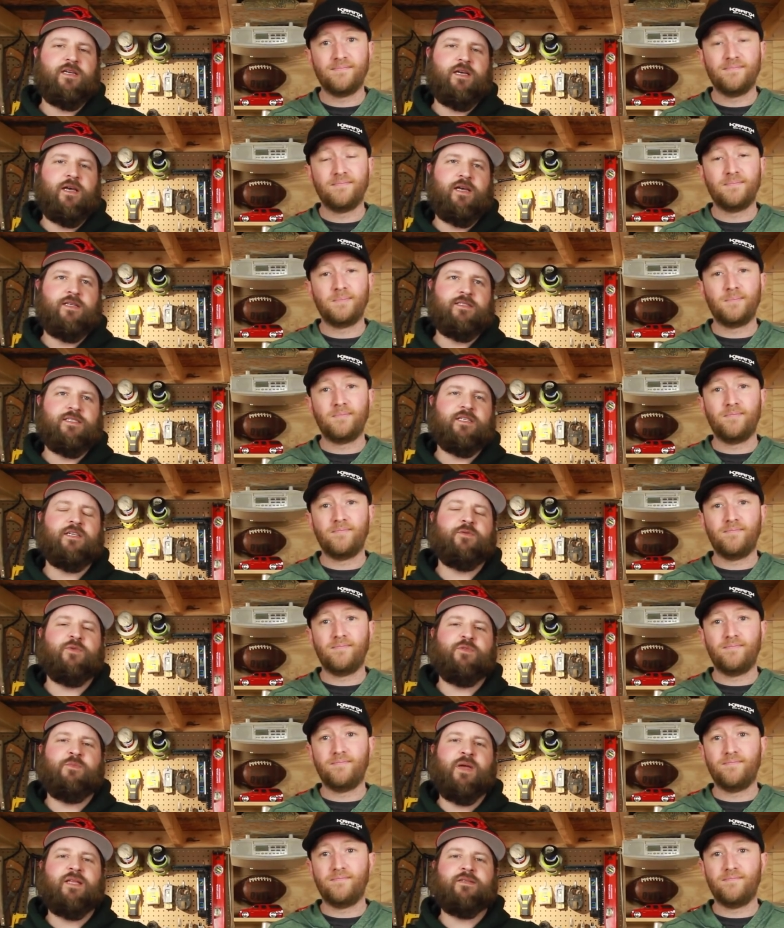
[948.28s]
Speaker 1: uh, dealing
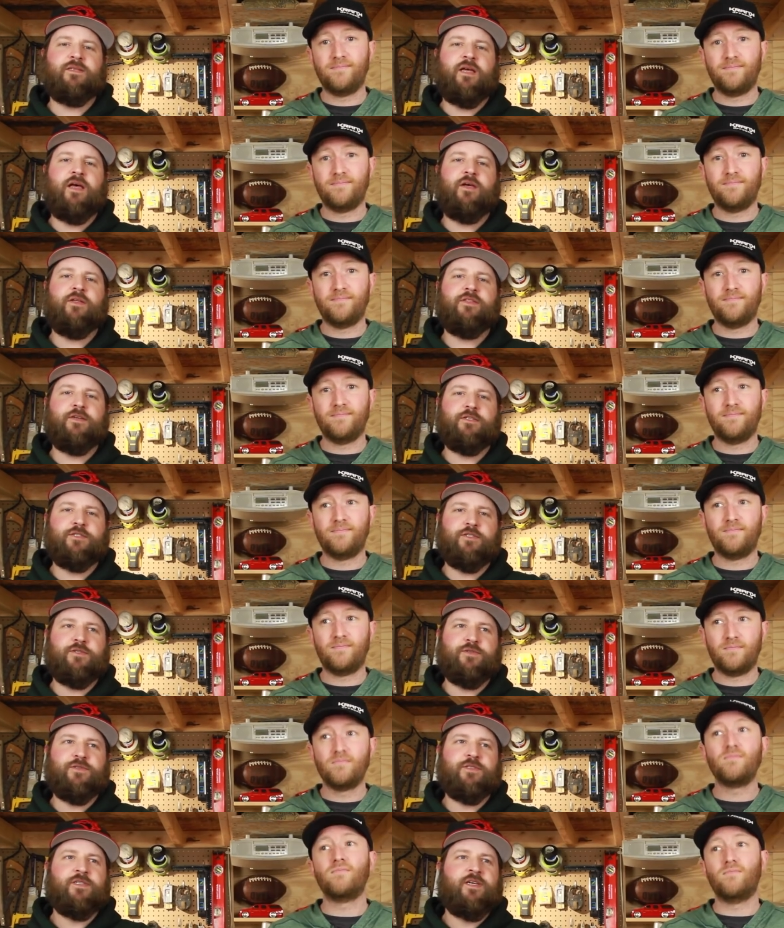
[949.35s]
with mental health
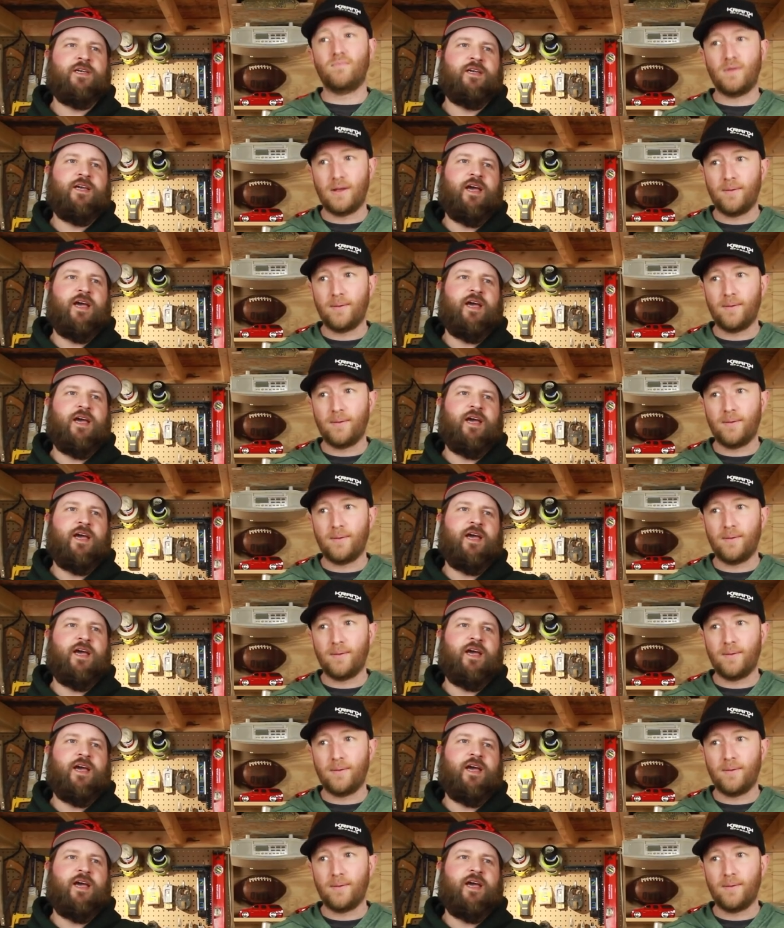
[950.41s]
issues.